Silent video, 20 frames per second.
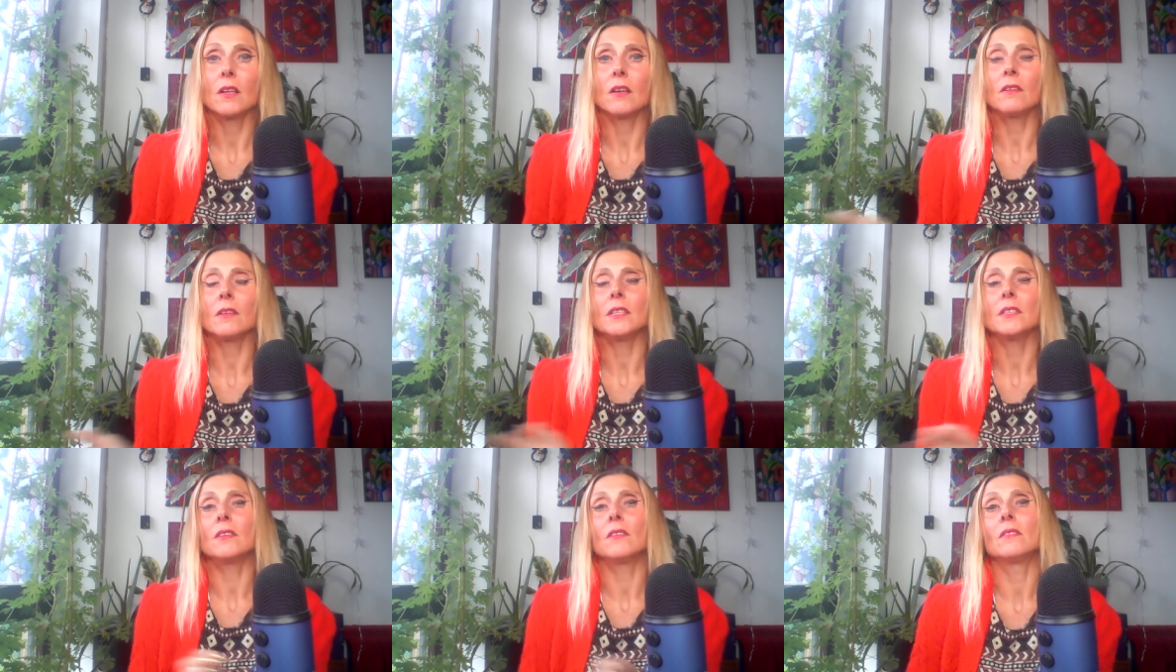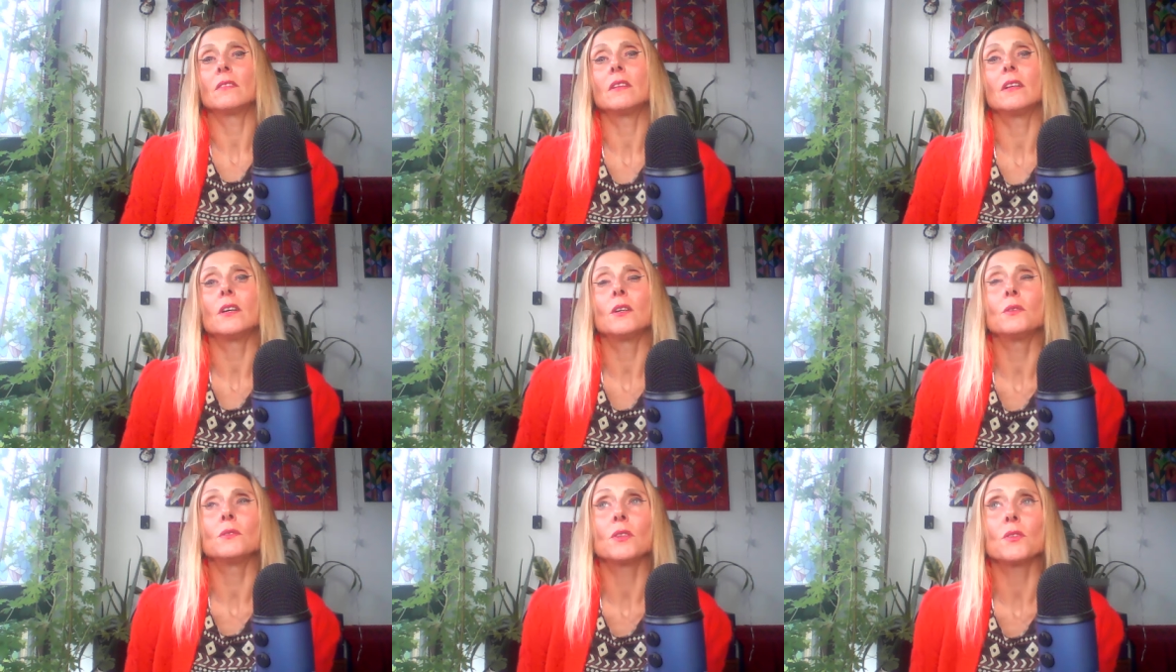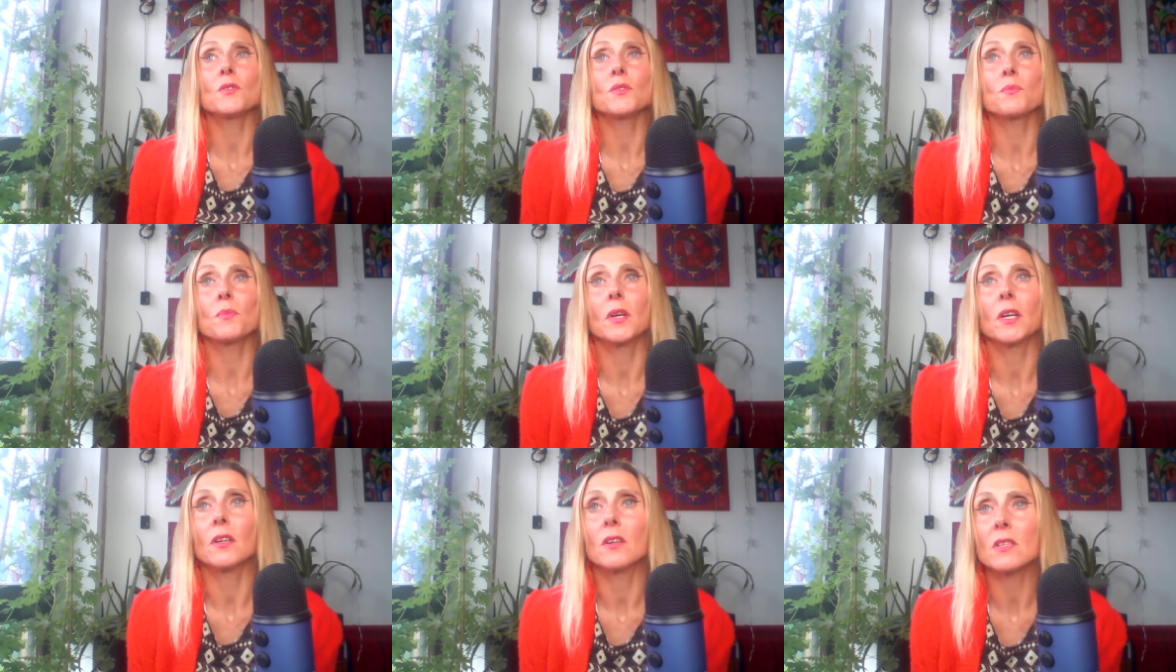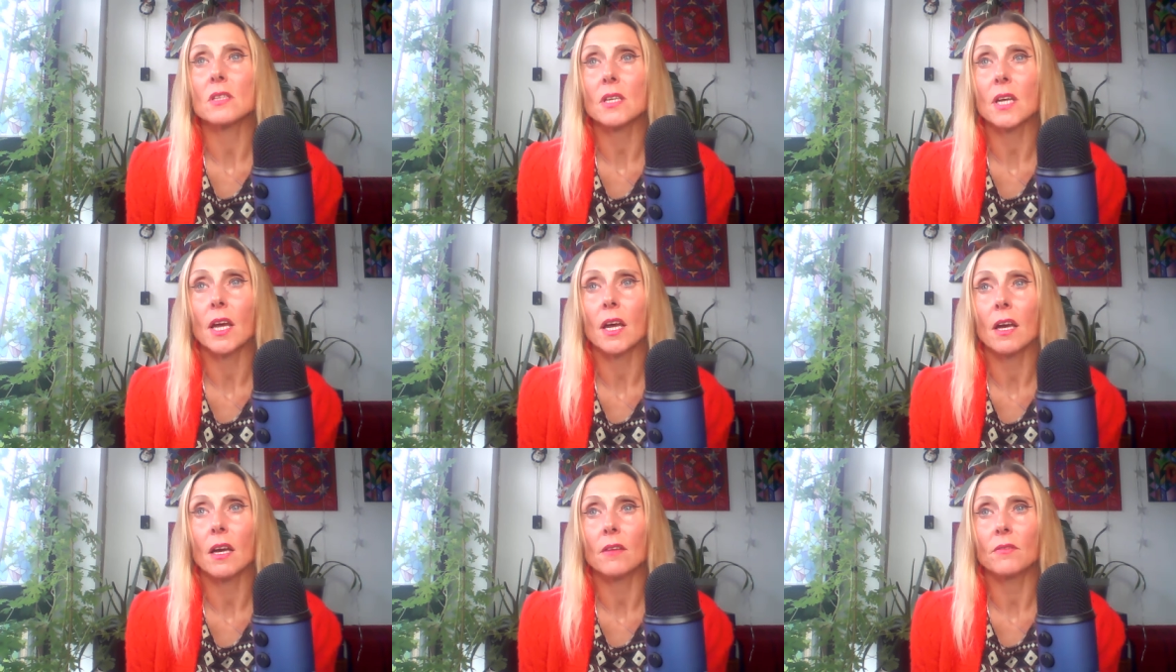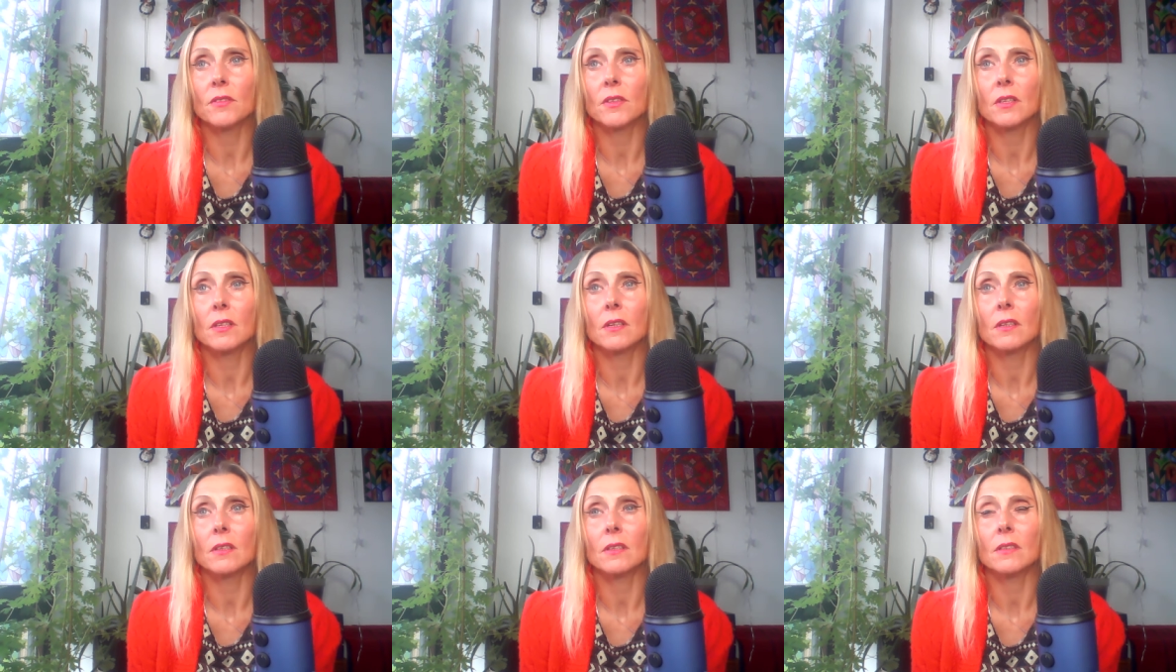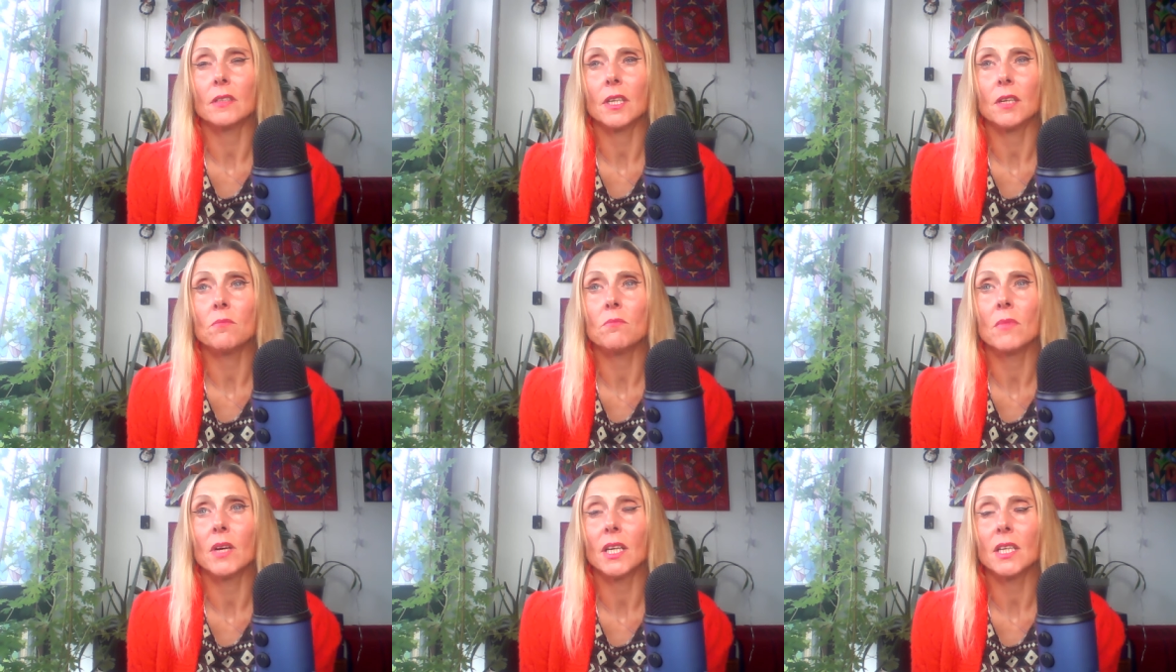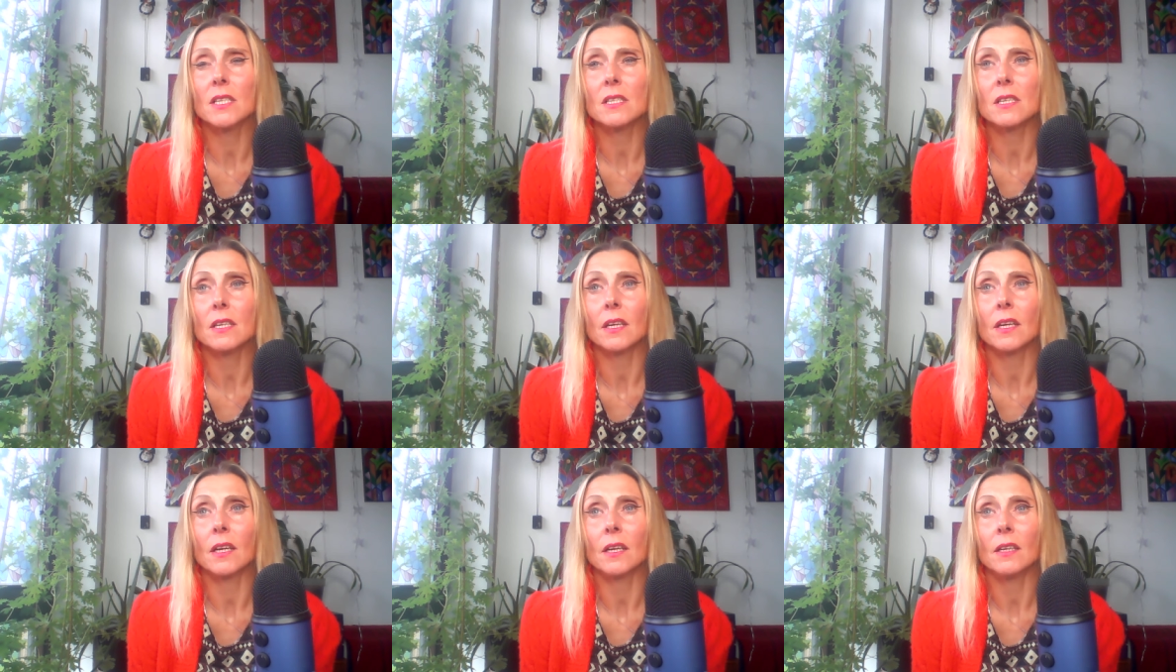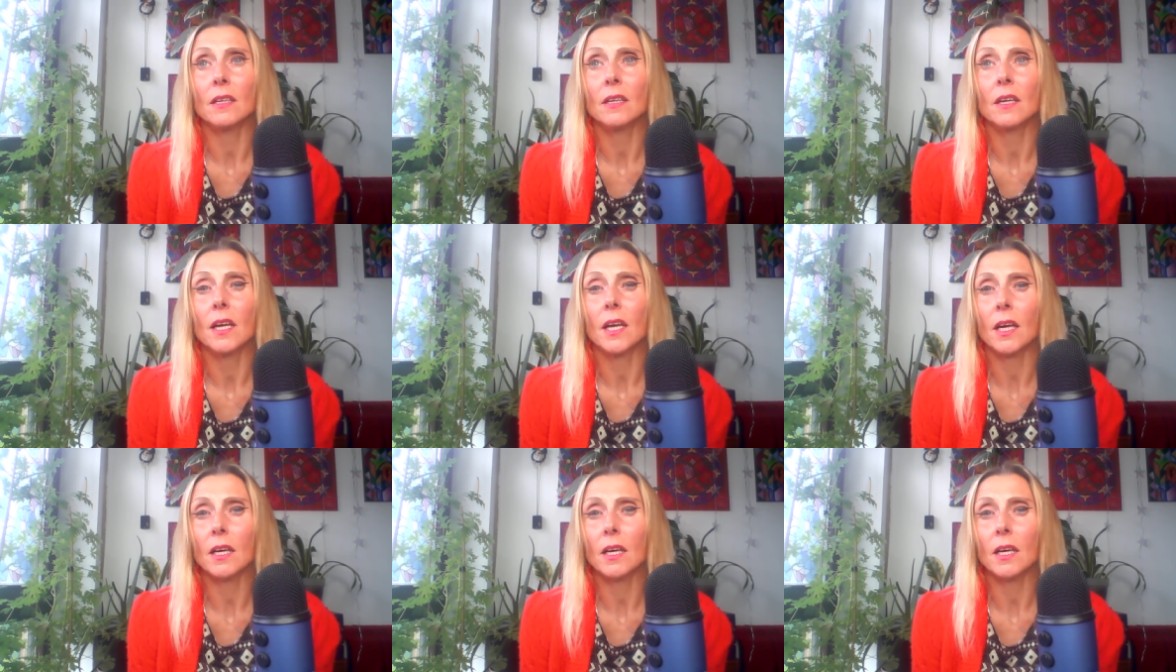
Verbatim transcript: all in all, all those beers have the amazing